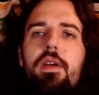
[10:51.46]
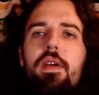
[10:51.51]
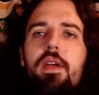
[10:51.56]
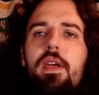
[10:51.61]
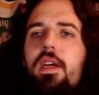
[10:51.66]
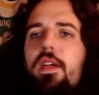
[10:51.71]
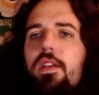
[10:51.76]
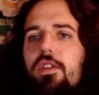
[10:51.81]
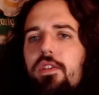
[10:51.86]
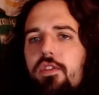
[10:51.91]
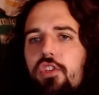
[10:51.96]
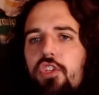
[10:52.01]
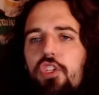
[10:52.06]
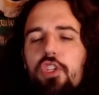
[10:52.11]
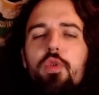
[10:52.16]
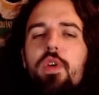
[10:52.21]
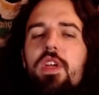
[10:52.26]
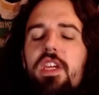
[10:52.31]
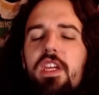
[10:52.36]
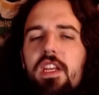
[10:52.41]
And
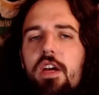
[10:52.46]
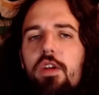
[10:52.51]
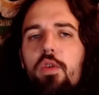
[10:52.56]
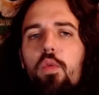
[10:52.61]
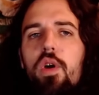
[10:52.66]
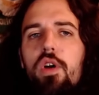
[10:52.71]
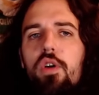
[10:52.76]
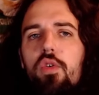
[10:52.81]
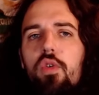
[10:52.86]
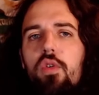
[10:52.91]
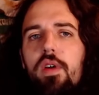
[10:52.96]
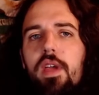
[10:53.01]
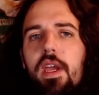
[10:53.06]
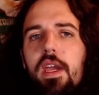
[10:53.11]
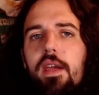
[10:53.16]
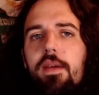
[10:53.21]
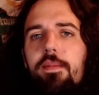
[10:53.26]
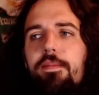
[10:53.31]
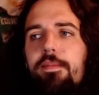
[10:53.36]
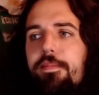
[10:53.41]
squeaking out a one-goal
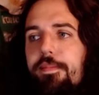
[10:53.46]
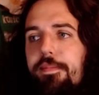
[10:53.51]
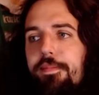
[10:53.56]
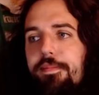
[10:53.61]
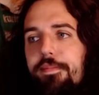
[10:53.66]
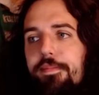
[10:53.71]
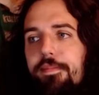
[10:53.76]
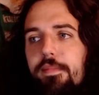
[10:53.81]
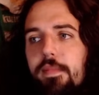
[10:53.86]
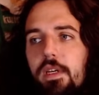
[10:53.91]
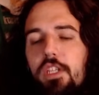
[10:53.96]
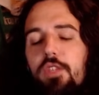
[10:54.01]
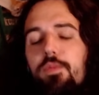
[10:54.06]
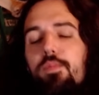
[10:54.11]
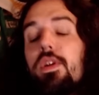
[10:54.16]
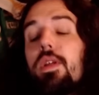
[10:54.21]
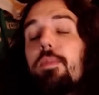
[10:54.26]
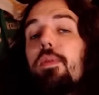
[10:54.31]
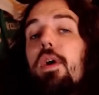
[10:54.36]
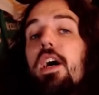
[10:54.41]
game is
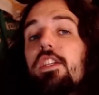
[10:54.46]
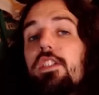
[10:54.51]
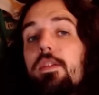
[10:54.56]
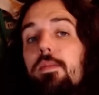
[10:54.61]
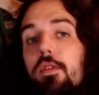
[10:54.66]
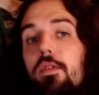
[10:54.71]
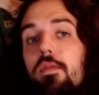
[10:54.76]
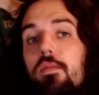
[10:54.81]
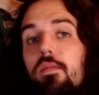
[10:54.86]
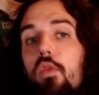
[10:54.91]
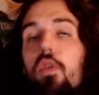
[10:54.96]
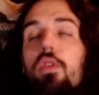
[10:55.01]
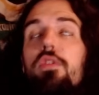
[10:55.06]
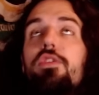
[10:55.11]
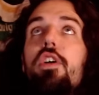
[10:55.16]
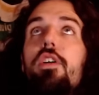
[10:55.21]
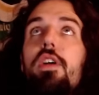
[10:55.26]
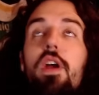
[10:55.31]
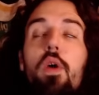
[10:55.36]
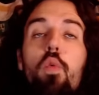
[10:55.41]
pretty possible. Or,
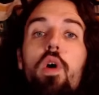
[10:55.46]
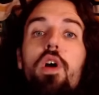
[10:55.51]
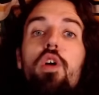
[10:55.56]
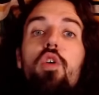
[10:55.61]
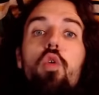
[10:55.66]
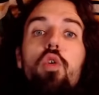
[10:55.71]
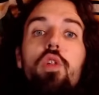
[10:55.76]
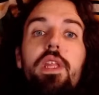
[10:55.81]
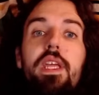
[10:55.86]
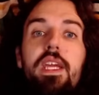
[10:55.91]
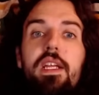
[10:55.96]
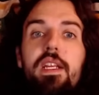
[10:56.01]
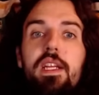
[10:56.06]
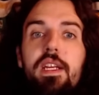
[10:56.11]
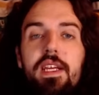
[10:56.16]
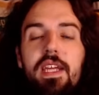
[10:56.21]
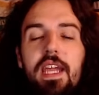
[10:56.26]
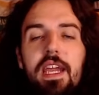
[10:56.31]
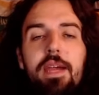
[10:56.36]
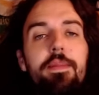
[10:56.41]
sorry, a one-goal lead in
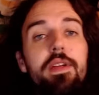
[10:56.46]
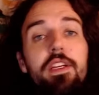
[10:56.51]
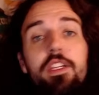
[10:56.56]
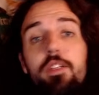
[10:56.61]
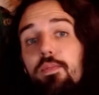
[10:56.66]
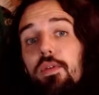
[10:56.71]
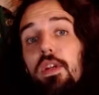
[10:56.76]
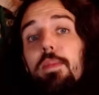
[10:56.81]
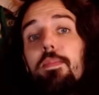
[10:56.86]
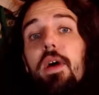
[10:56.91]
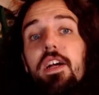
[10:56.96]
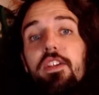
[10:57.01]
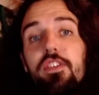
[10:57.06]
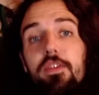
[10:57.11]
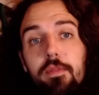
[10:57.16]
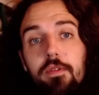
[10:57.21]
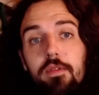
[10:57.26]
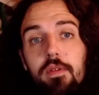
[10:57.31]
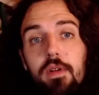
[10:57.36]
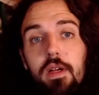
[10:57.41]
a game is pretty
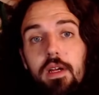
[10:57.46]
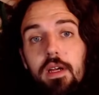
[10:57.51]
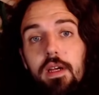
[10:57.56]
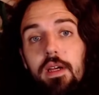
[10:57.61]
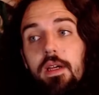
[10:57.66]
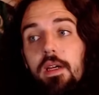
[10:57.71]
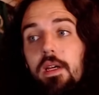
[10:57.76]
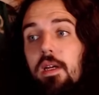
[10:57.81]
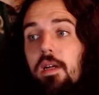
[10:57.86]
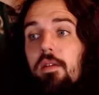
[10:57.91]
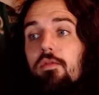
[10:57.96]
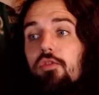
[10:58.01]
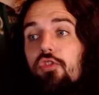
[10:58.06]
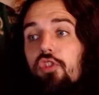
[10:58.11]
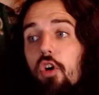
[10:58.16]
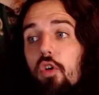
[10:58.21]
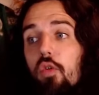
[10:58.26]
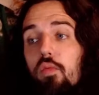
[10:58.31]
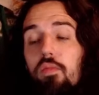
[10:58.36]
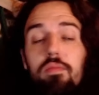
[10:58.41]
possible.
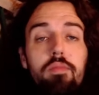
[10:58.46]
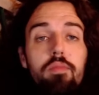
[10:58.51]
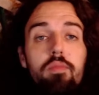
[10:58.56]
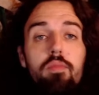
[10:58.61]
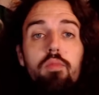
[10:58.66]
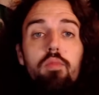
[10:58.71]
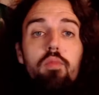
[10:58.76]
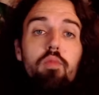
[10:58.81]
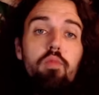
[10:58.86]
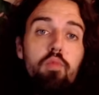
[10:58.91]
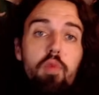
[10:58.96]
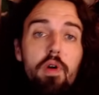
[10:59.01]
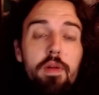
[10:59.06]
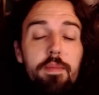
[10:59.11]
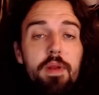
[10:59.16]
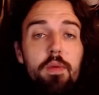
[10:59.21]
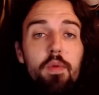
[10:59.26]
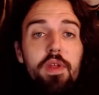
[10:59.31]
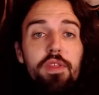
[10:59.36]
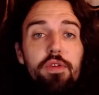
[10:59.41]
So, when
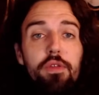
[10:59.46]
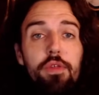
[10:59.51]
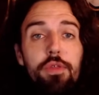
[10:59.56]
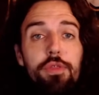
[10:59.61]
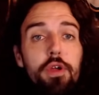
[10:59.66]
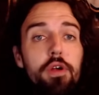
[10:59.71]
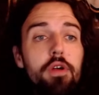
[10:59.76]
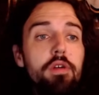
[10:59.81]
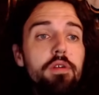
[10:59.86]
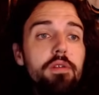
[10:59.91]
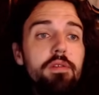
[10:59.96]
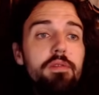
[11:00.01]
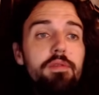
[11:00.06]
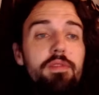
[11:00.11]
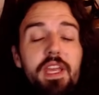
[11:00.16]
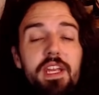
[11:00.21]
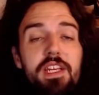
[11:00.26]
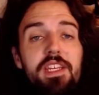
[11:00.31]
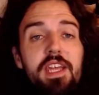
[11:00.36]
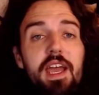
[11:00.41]
midway through the third,
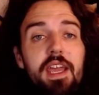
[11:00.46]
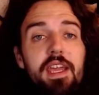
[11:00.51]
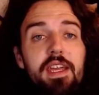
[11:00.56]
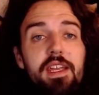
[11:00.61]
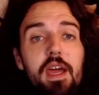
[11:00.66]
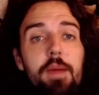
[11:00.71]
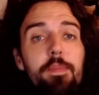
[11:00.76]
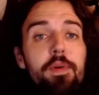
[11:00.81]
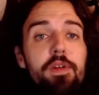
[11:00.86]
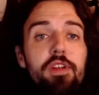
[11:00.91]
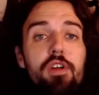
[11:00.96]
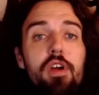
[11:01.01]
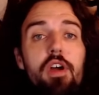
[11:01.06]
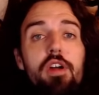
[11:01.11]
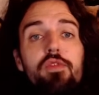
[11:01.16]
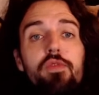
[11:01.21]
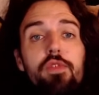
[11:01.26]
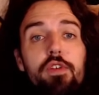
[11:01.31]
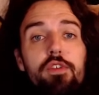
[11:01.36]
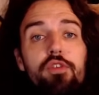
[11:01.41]
they tie it up on a
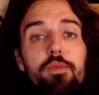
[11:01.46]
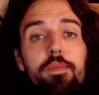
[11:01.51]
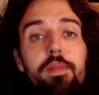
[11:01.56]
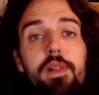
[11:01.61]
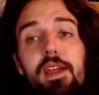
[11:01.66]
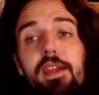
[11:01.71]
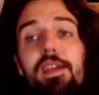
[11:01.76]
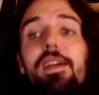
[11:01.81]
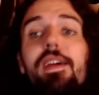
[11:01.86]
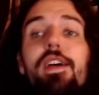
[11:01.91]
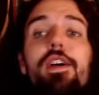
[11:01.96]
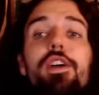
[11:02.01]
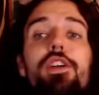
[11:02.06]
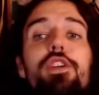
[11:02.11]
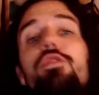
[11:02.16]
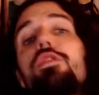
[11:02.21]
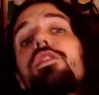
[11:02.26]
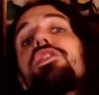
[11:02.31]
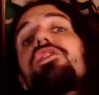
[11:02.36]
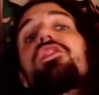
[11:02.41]
controversial play,
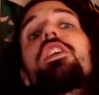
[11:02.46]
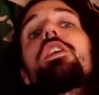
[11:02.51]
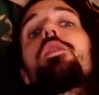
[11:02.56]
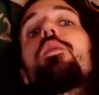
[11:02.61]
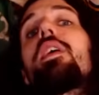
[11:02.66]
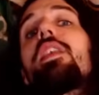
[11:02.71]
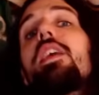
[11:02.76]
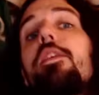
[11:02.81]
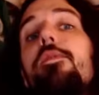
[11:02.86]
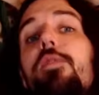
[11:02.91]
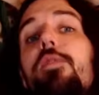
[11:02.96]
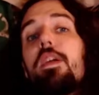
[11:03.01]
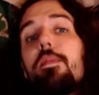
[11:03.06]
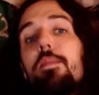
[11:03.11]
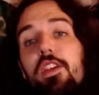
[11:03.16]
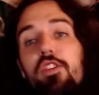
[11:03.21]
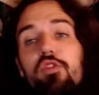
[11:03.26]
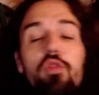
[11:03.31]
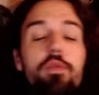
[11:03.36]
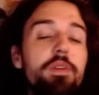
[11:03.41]
you can see why that
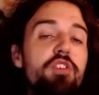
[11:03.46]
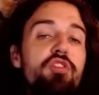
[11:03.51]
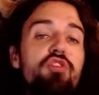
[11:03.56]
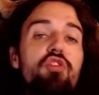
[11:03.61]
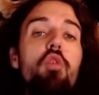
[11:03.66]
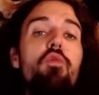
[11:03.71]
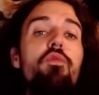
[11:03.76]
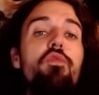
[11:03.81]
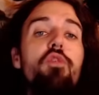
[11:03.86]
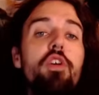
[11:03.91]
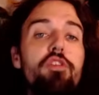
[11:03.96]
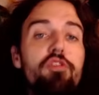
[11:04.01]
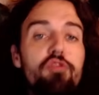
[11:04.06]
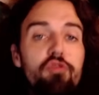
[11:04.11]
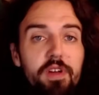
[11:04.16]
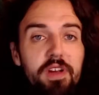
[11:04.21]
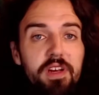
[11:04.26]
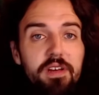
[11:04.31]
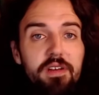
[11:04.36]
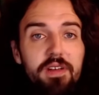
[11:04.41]
base would be so
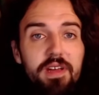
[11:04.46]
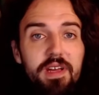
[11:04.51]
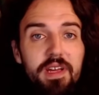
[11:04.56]
frustrated.